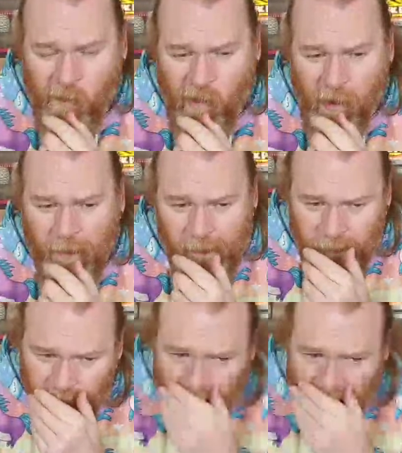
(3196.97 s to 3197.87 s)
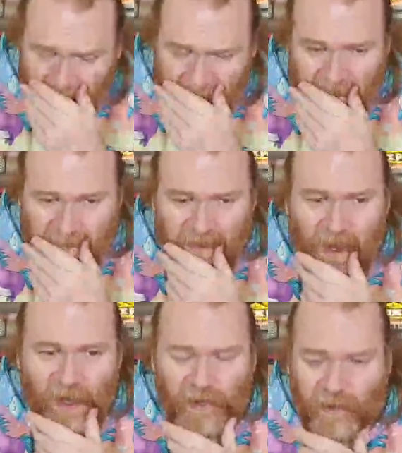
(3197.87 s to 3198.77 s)
So
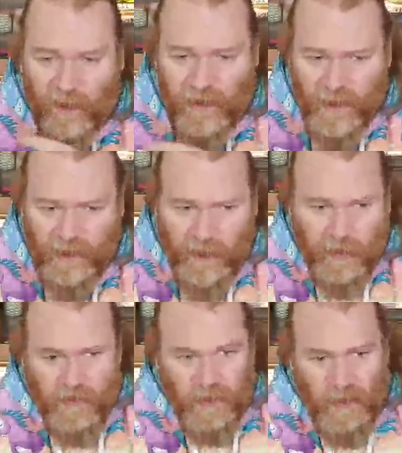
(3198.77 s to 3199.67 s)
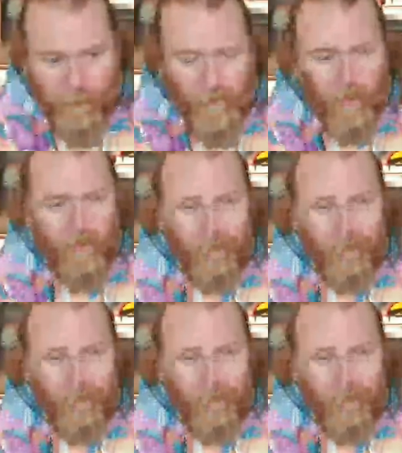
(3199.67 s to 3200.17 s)
I tried a little sip